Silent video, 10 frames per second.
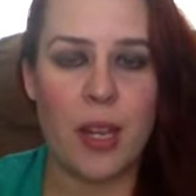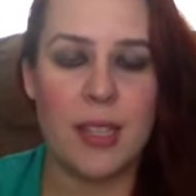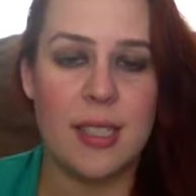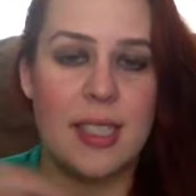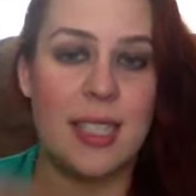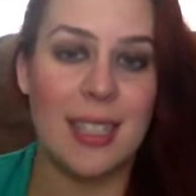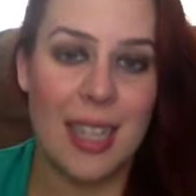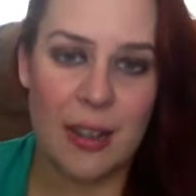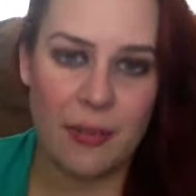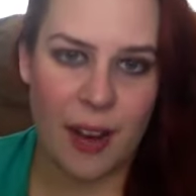
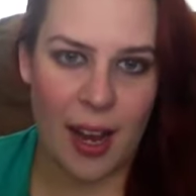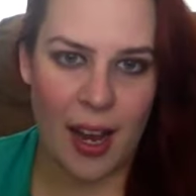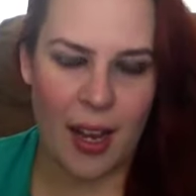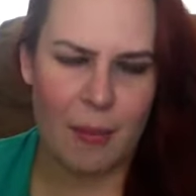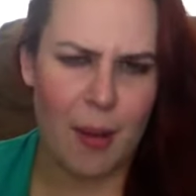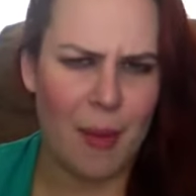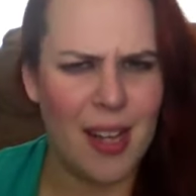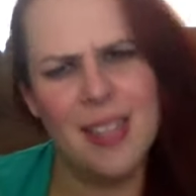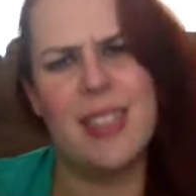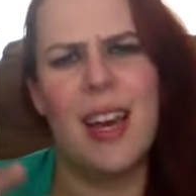solidify my
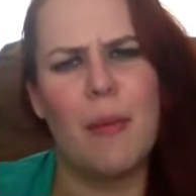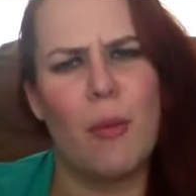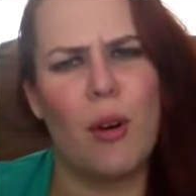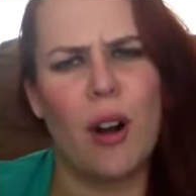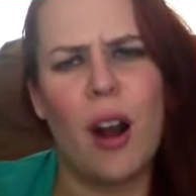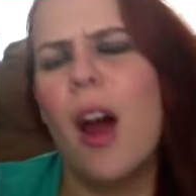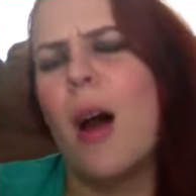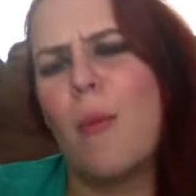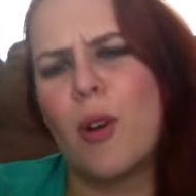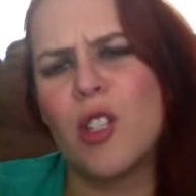mindset more,
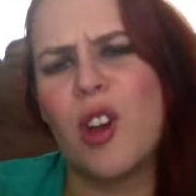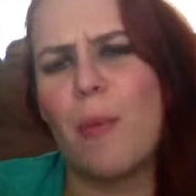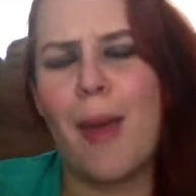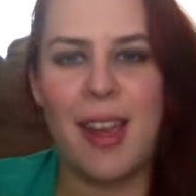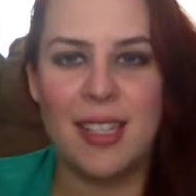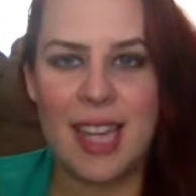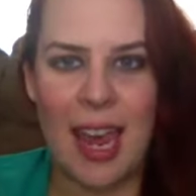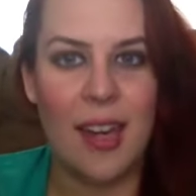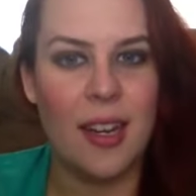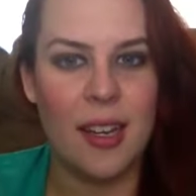more so
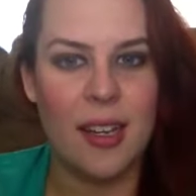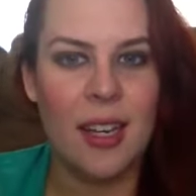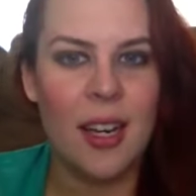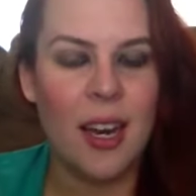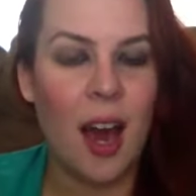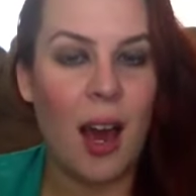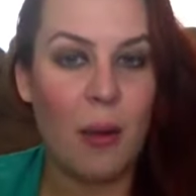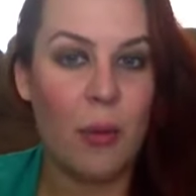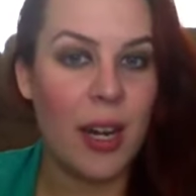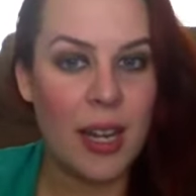maintain it. Uh,
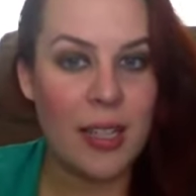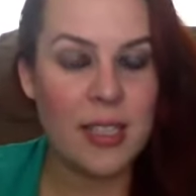reading